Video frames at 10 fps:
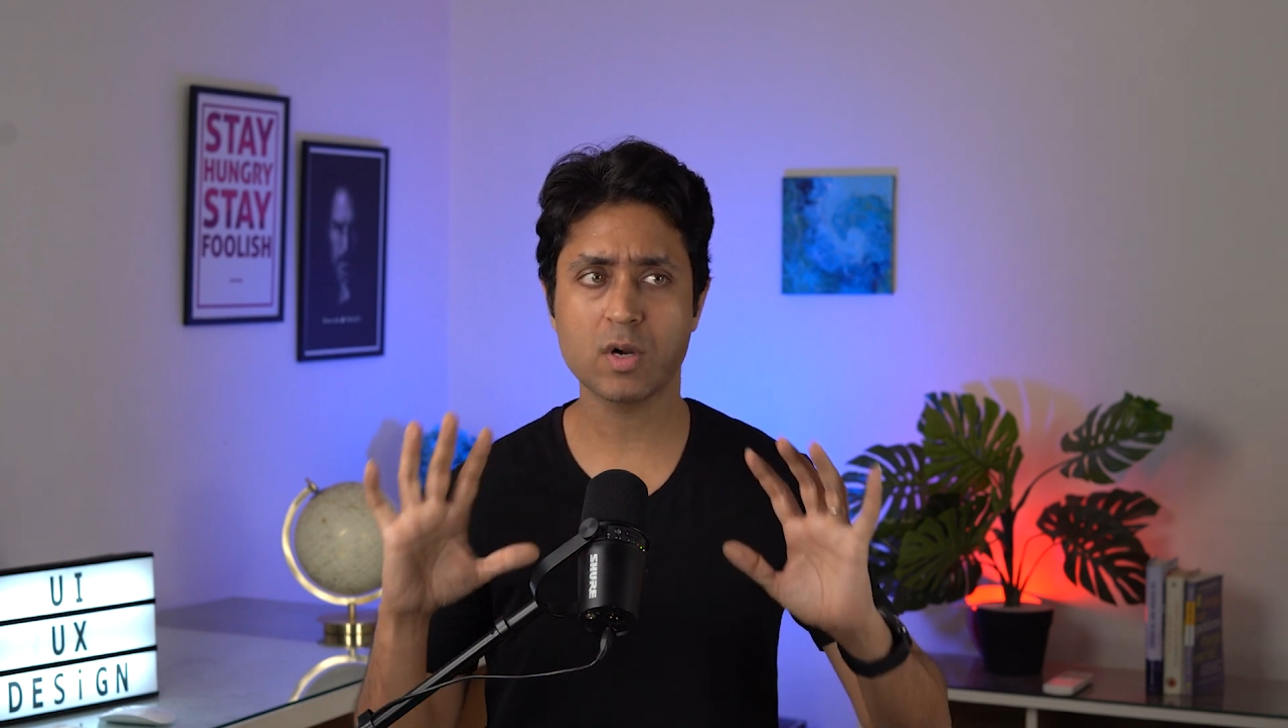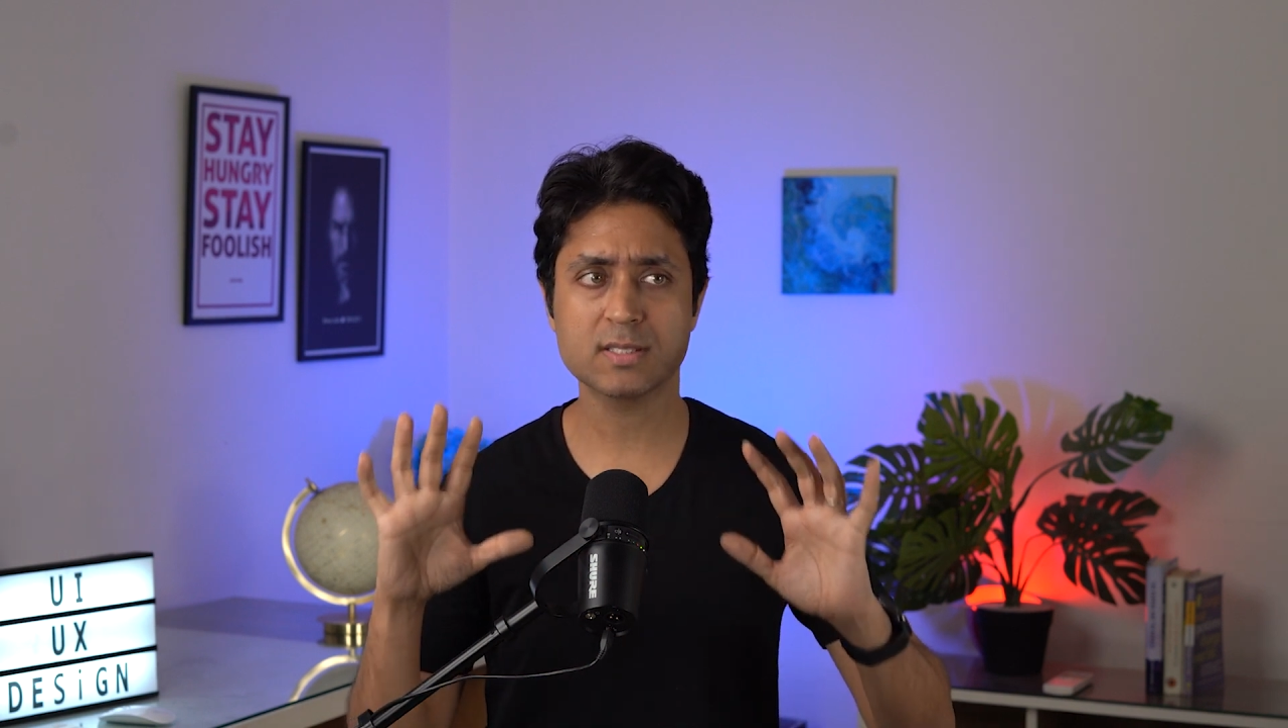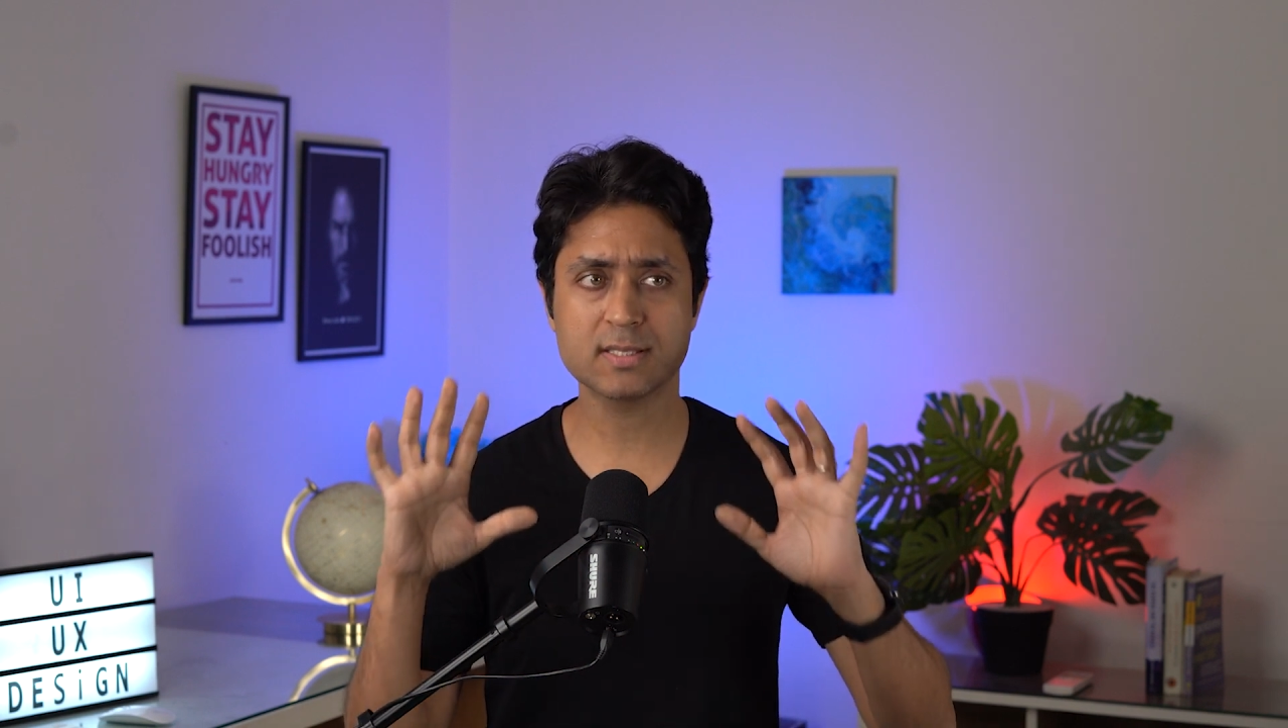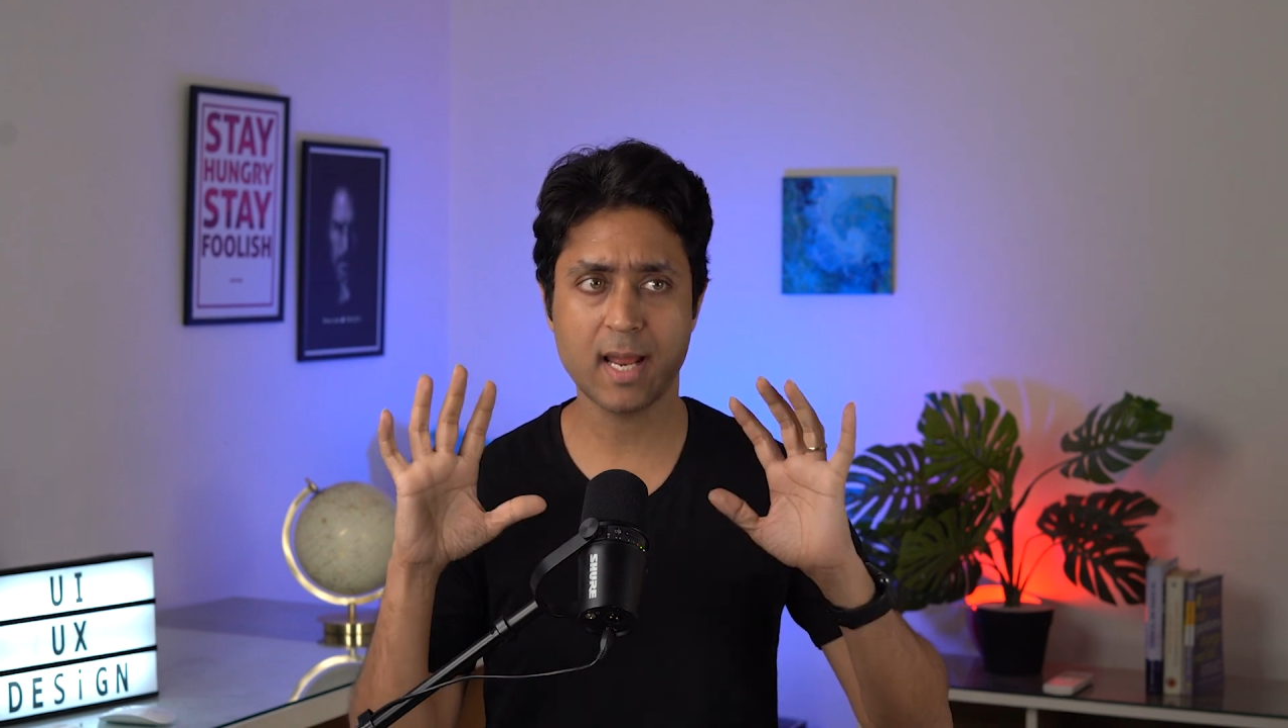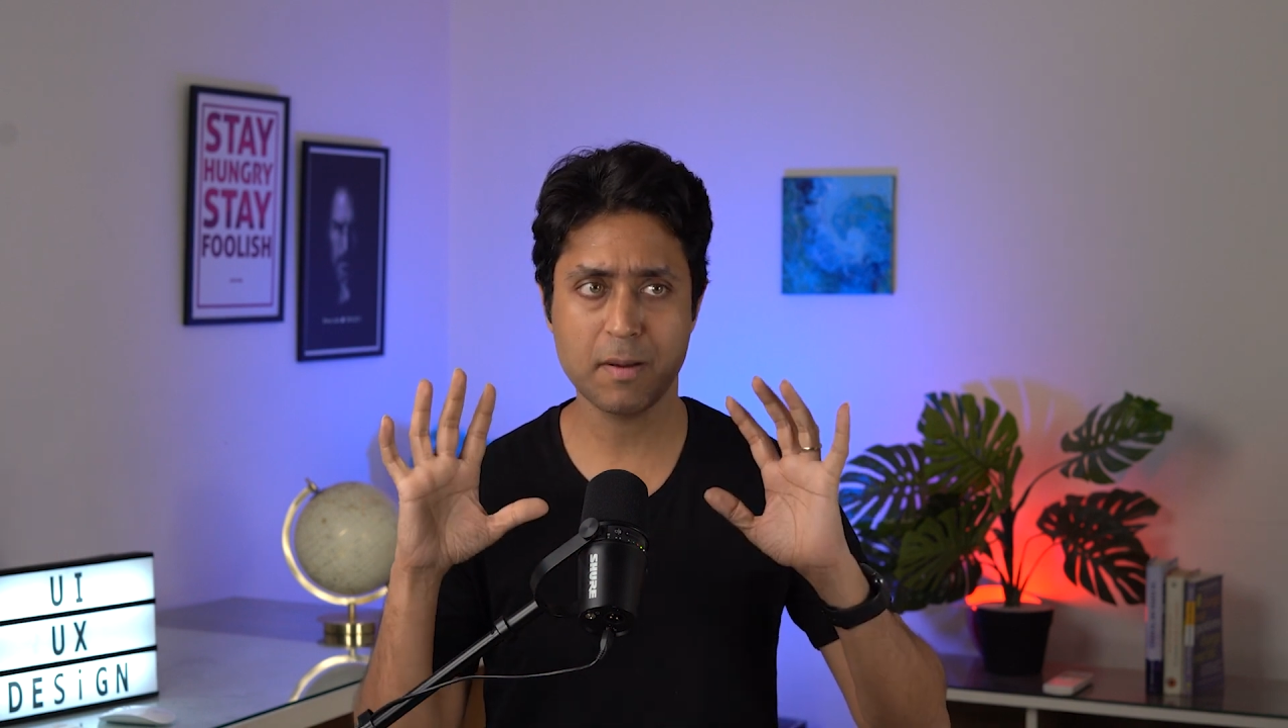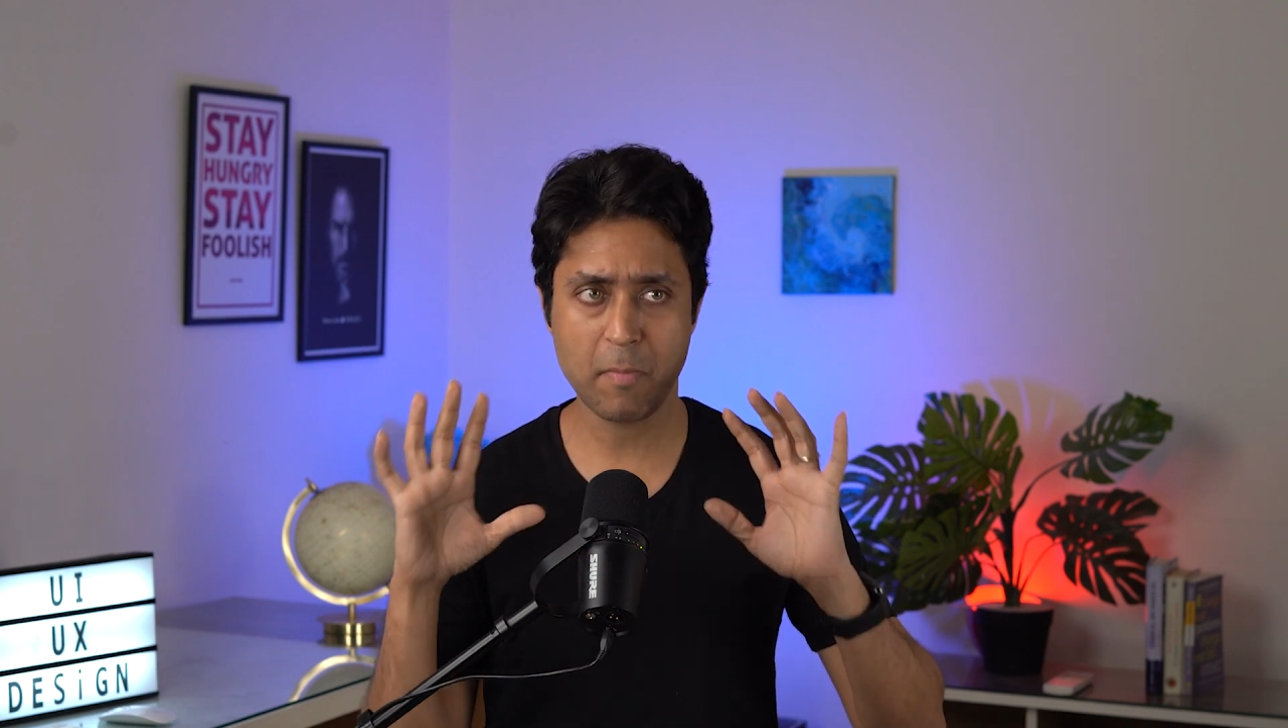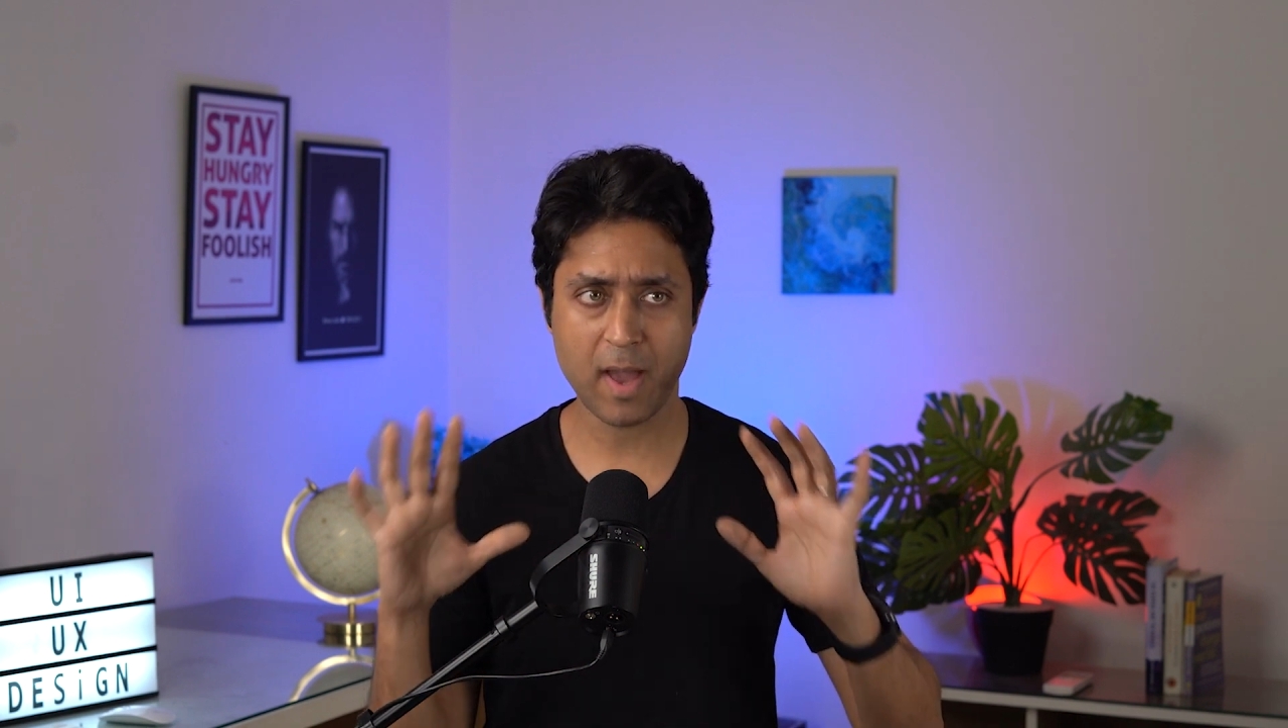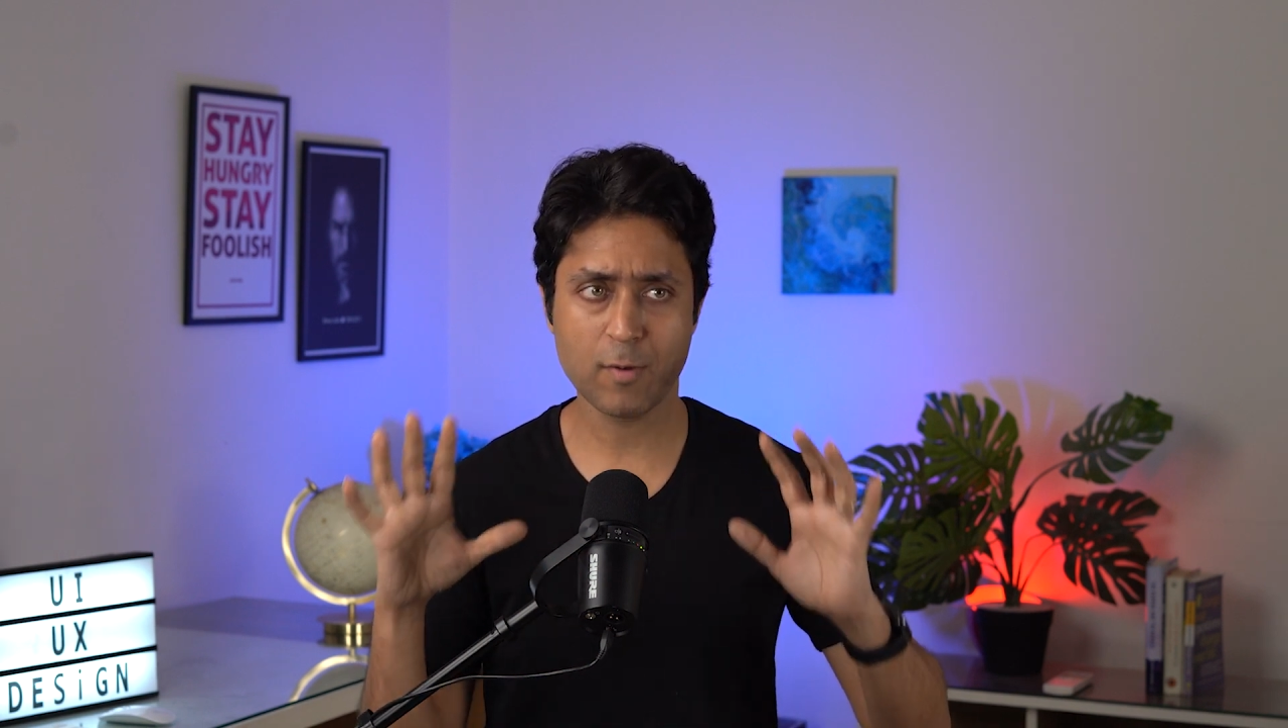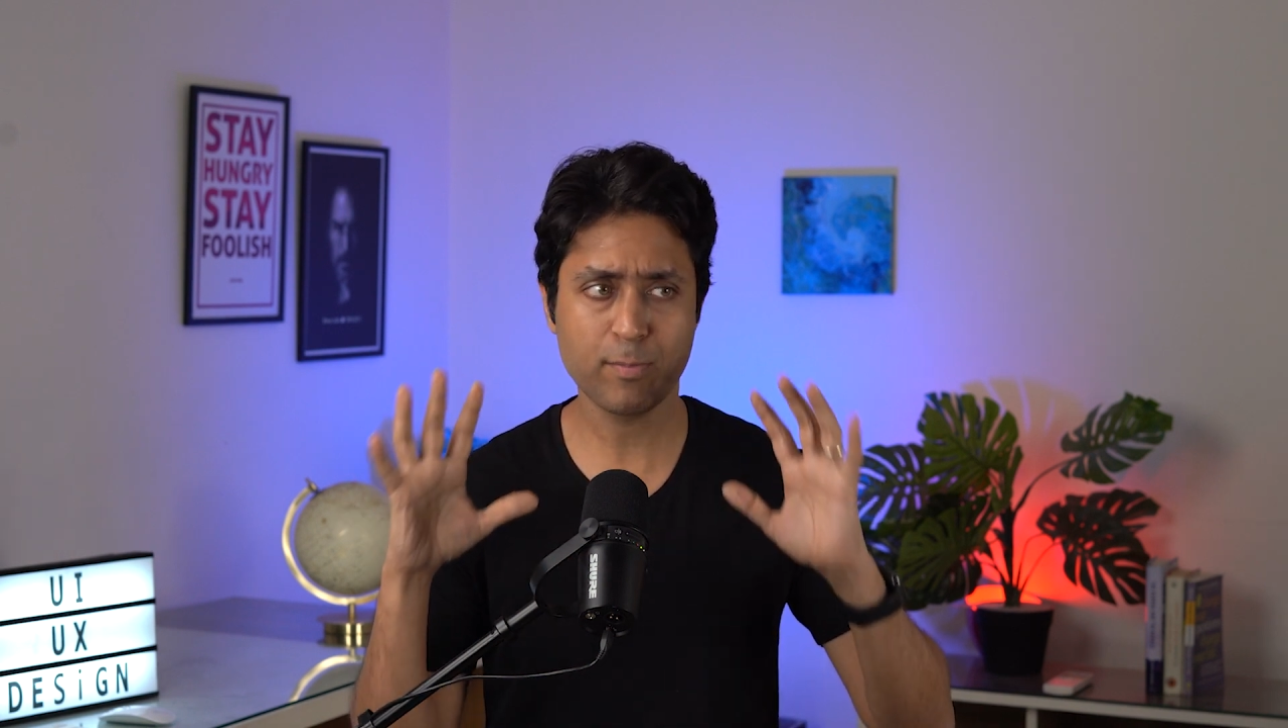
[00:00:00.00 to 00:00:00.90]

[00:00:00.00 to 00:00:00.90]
understand manner,